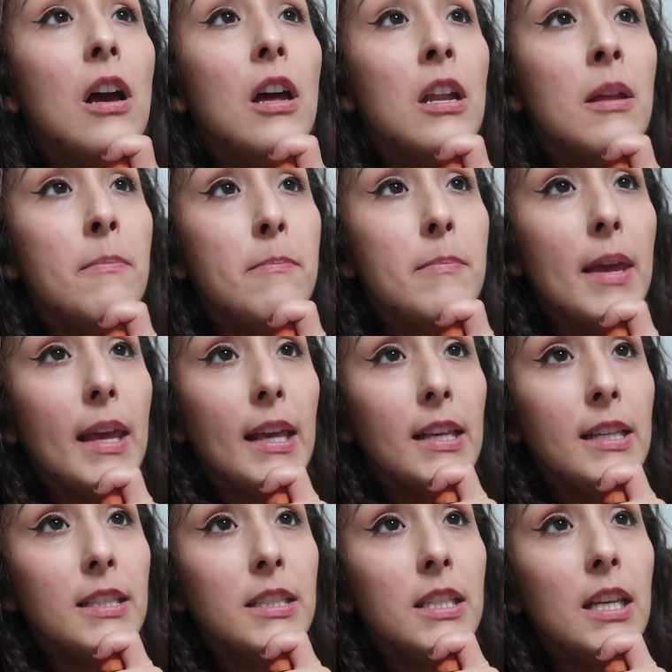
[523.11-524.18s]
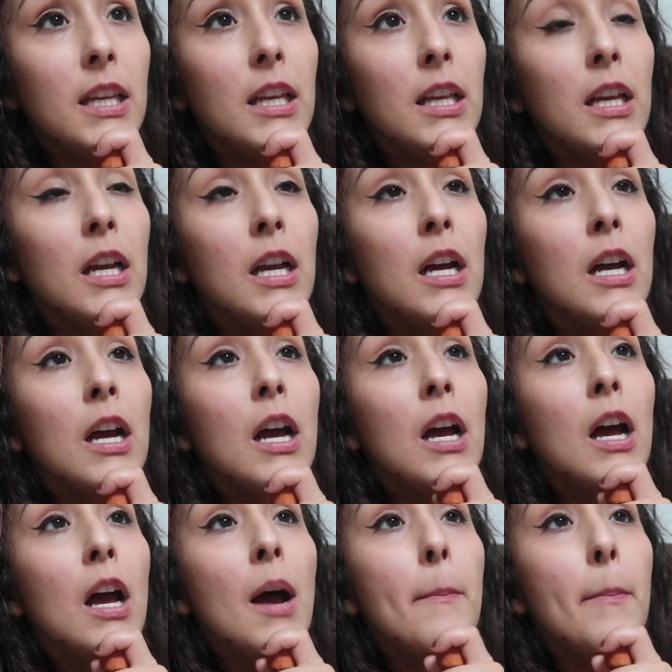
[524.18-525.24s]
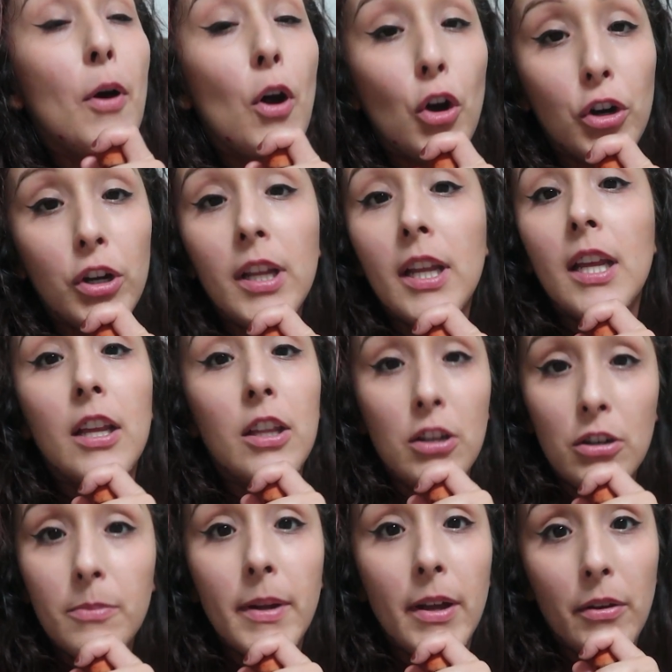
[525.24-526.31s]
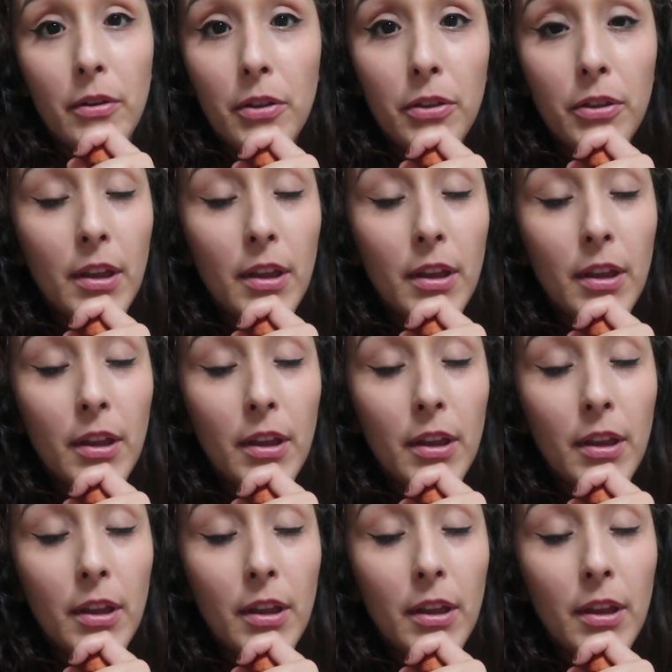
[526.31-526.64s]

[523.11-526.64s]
an amazing party in your mouth.